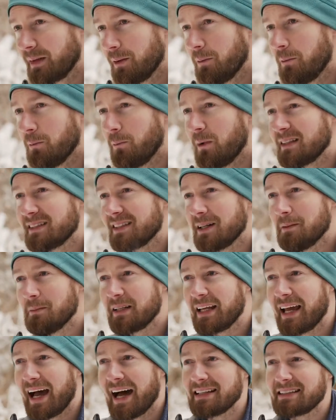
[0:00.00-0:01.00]
when
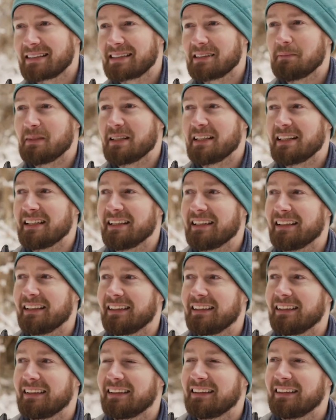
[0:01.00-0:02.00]
somebody asks me
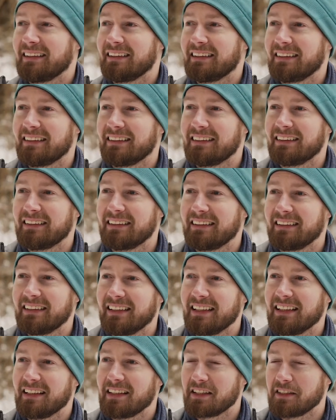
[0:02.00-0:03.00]

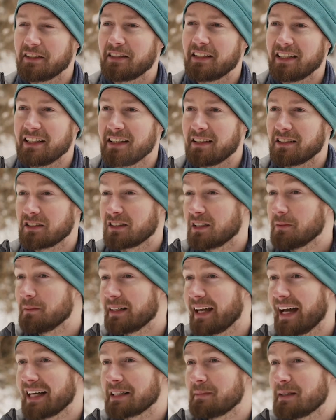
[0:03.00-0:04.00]
in 30 years, or
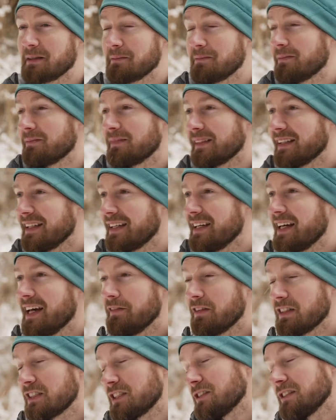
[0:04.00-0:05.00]
somebody asks me,
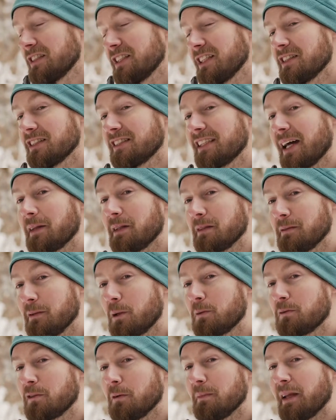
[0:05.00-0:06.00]
if it's 30 years down the
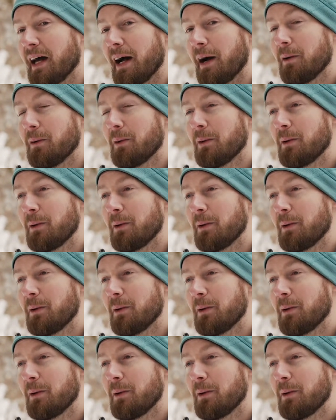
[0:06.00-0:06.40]
road from now,